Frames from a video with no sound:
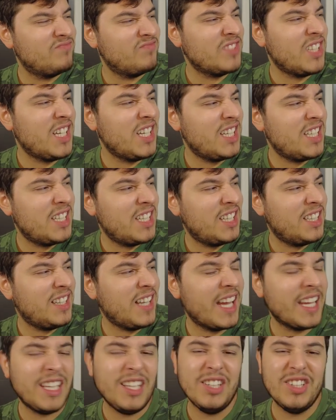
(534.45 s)
uh,
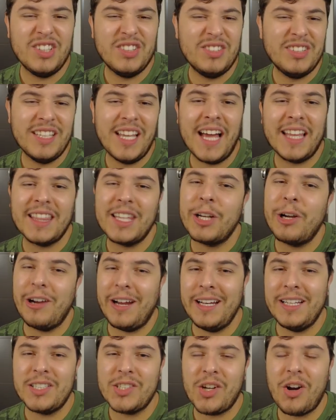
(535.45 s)
like he not the
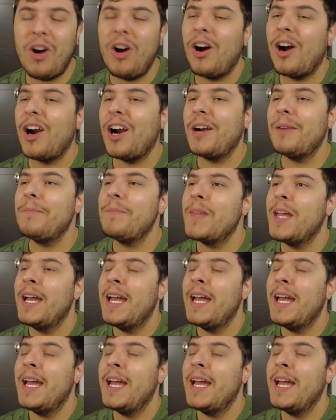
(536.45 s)
greatest car,